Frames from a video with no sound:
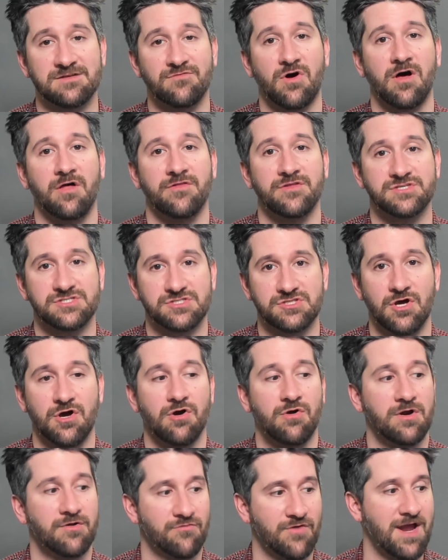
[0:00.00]
all the
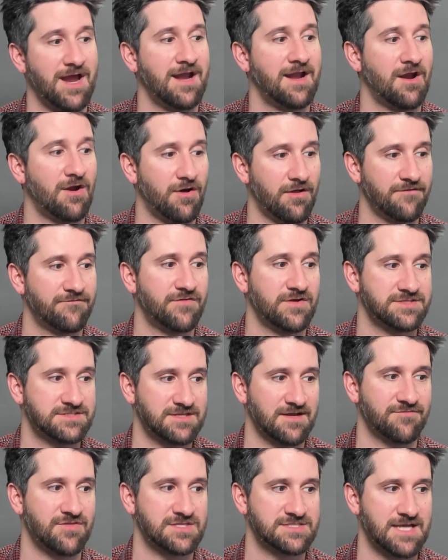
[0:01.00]
snow and rain and all the fun
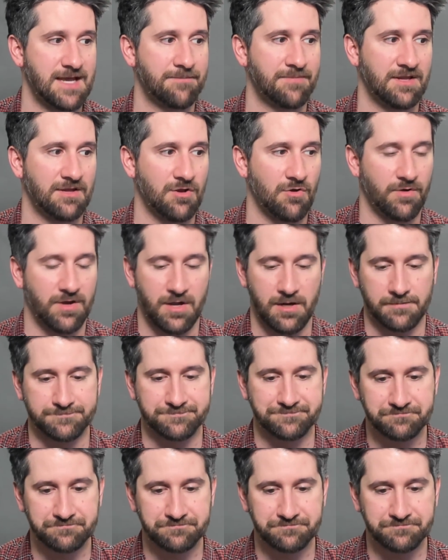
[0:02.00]
stuff that's happening going on.